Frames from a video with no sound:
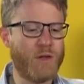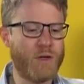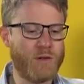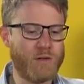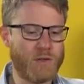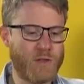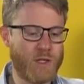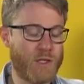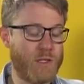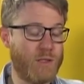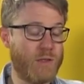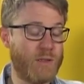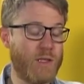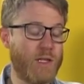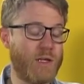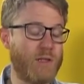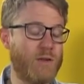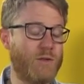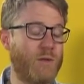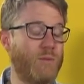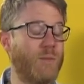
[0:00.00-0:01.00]
construction
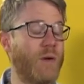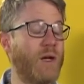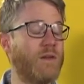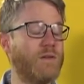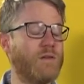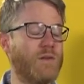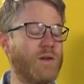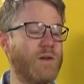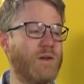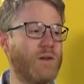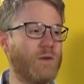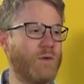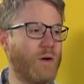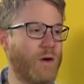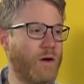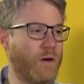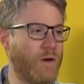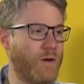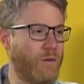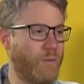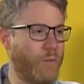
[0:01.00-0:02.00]
sector remains under quite
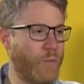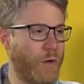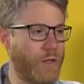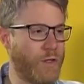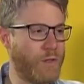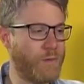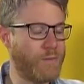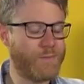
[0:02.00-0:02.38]
a lot of pressure.